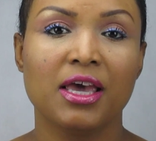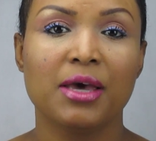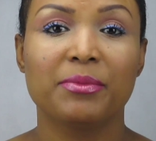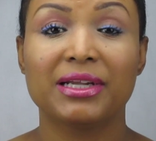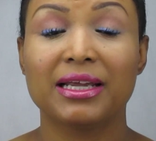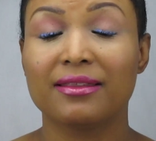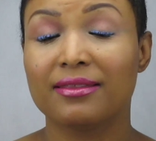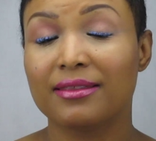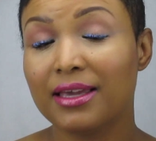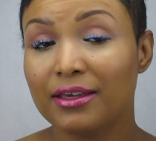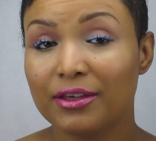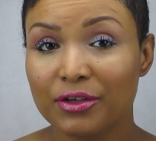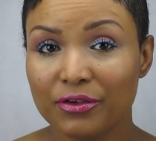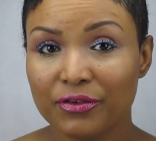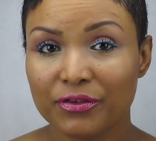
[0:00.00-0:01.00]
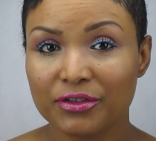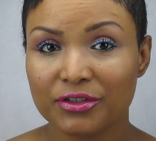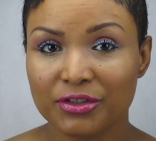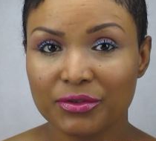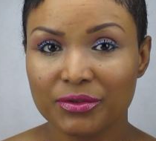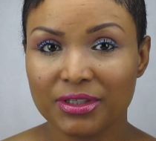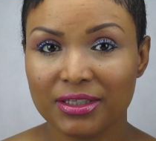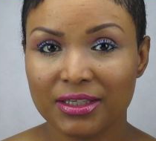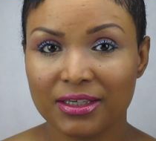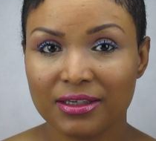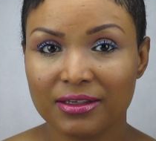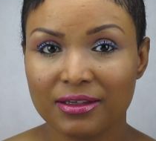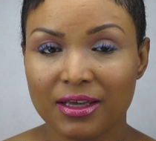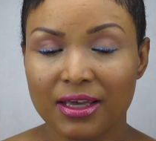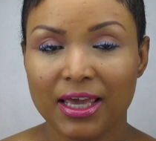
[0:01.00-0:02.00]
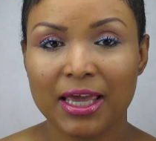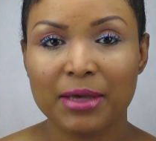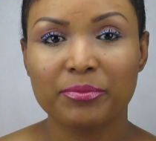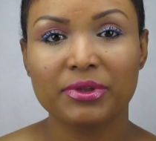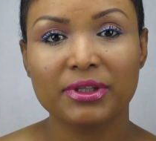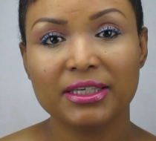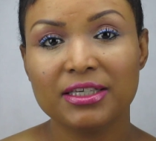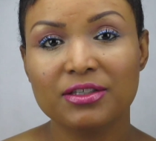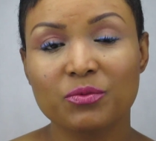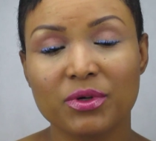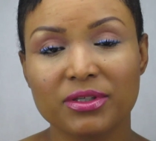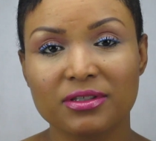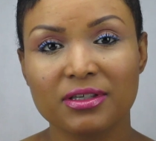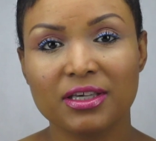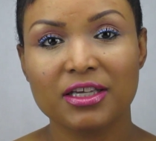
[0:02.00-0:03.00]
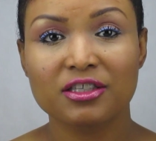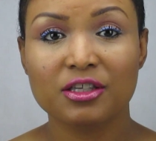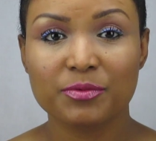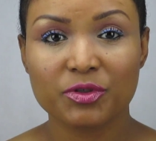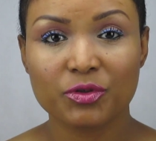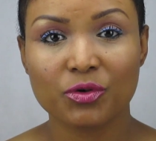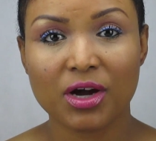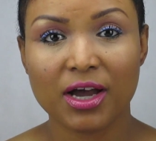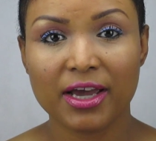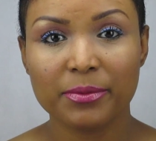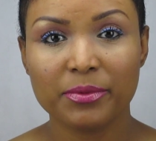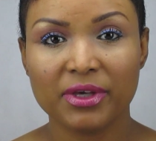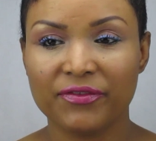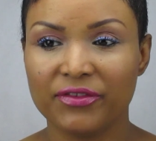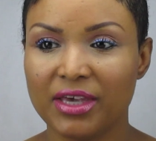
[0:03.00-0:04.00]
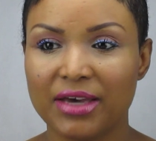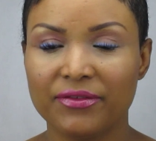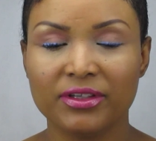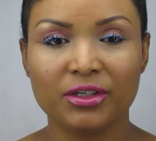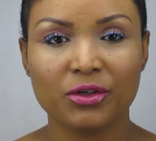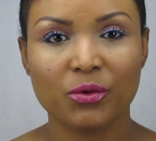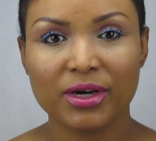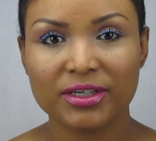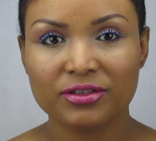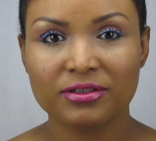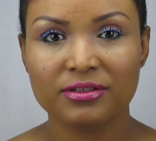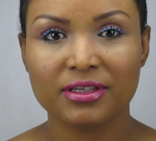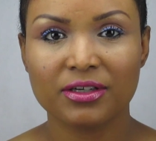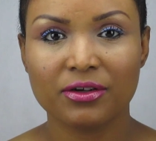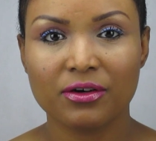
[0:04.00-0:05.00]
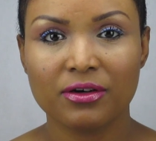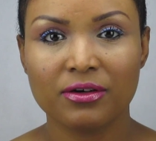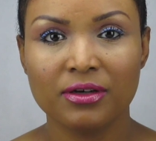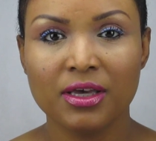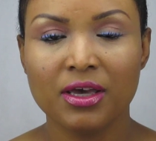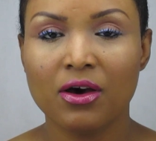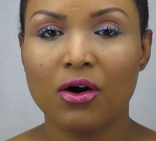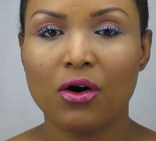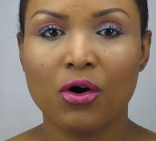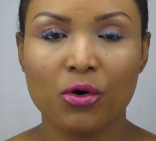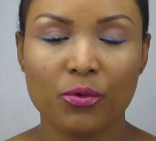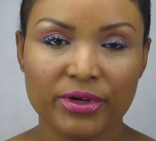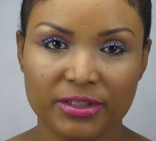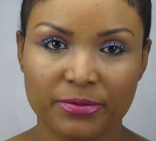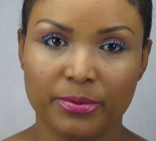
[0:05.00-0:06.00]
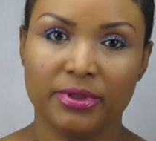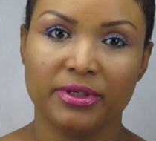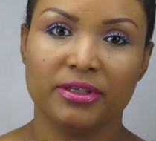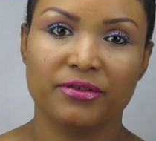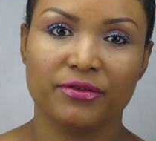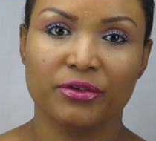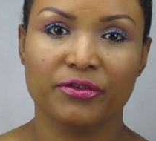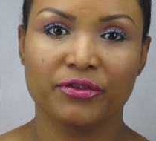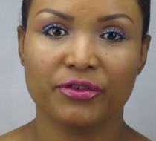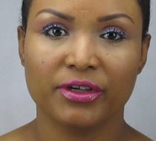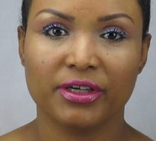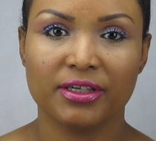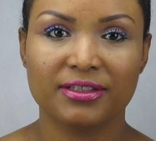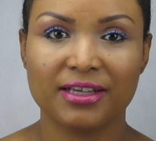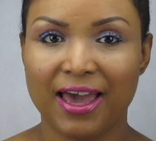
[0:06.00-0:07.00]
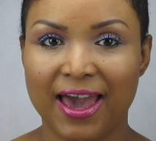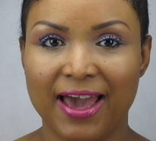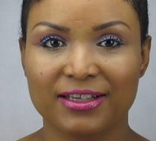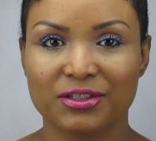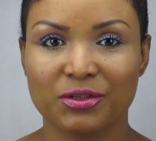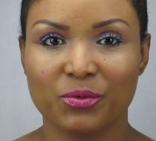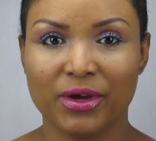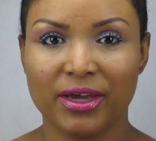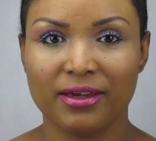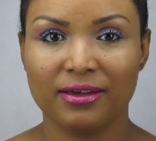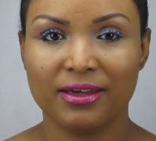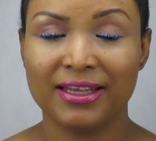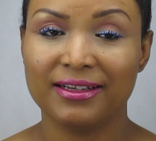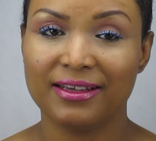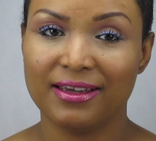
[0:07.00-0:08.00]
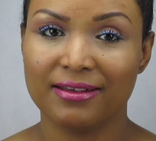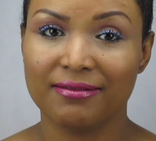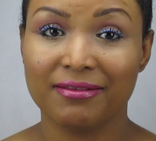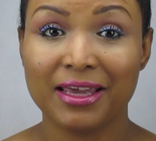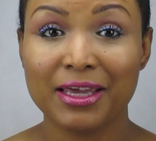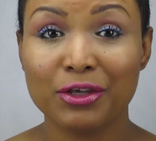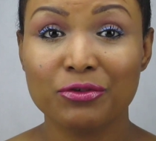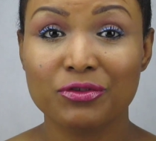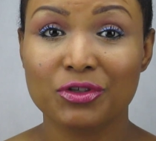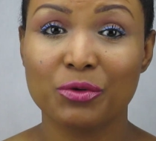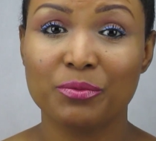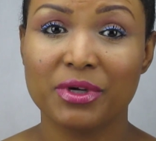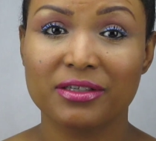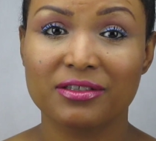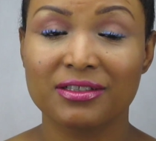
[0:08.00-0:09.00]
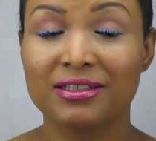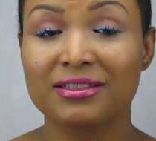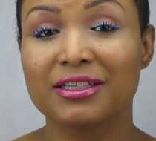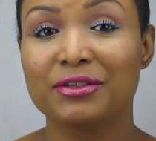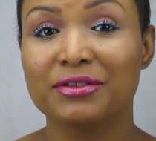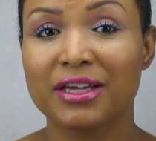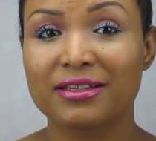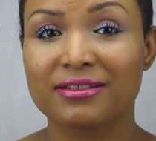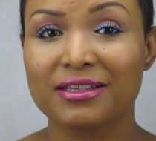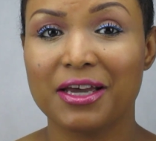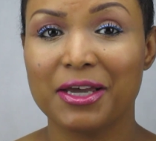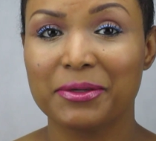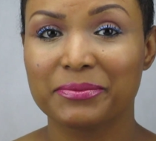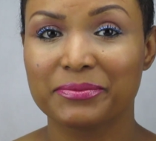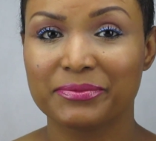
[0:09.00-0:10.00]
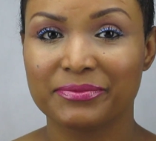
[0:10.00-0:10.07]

But I thank you for tuning in, and please once again subscribe. If you have any questions at all, always please feel free to ask away. And again, thank you so much, and until next time.